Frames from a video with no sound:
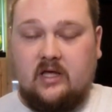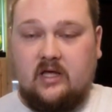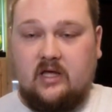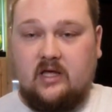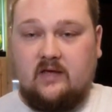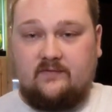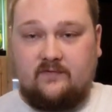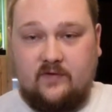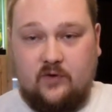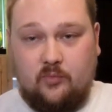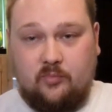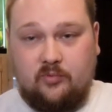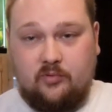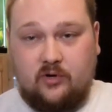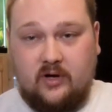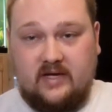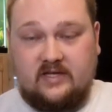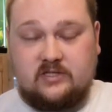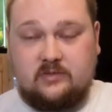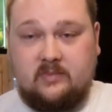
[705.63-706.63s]
If you
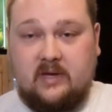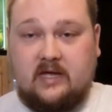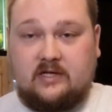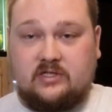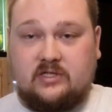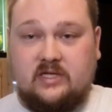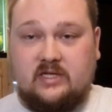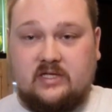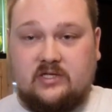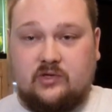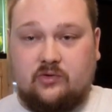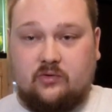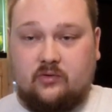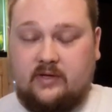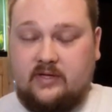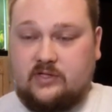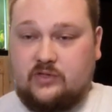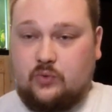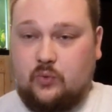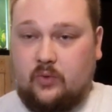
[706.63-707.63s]
price match these, they're
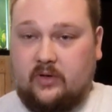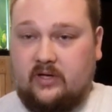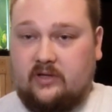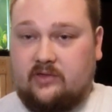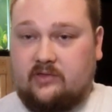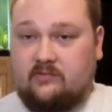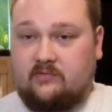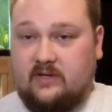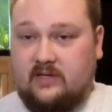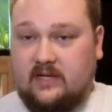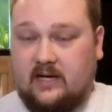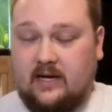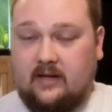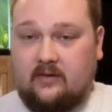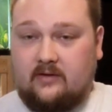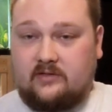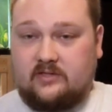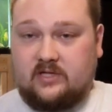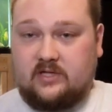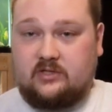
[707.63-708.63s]
only
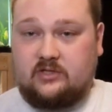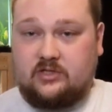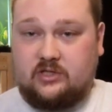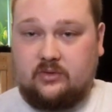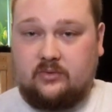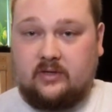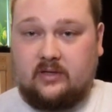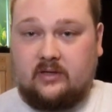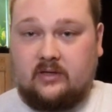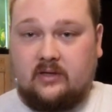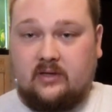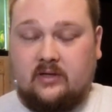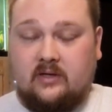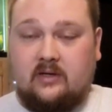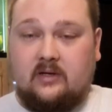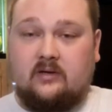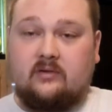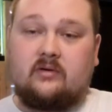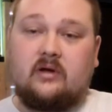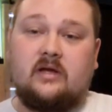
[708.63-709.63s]
$23 on Chewy,
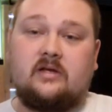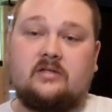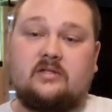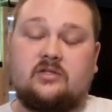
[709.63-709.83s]
right?